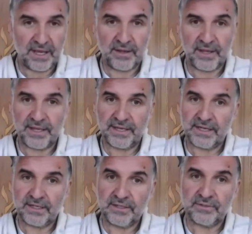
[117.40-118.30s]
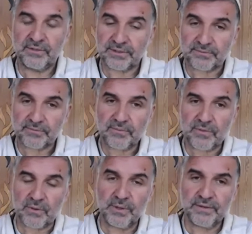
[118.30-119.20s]
In England,
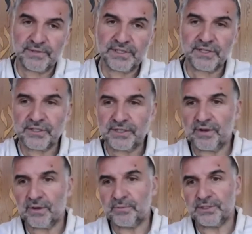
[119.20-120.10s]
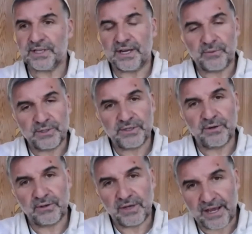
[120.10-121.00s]
when you visit a Shiva home, we say, "I wish you
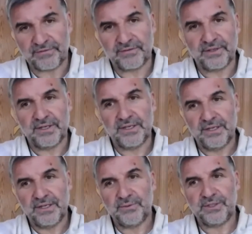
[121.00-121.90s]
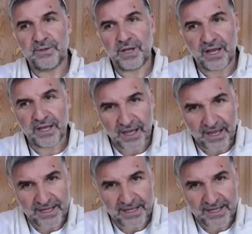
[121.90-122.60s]
long life. Wish you Chaim